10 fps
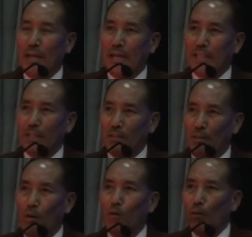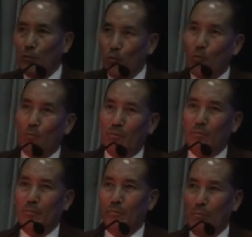and all of
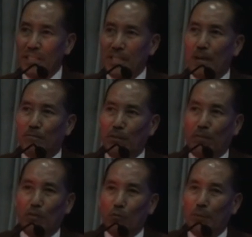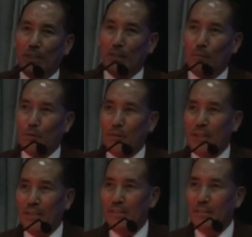you must have different opinion about
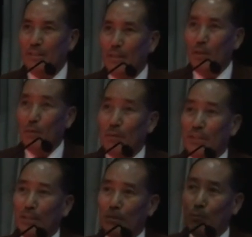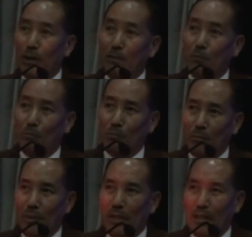that. But there is
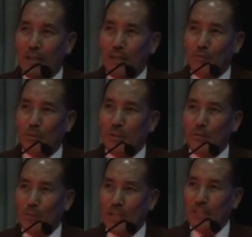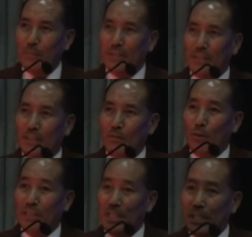one unanimity,
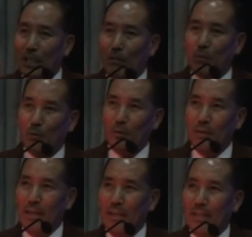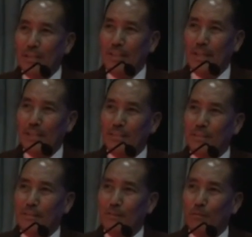one single view,
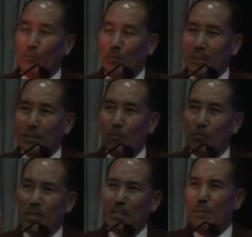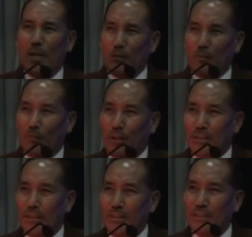that which is the worst part of the
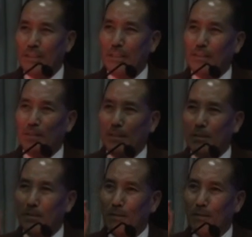function, that is the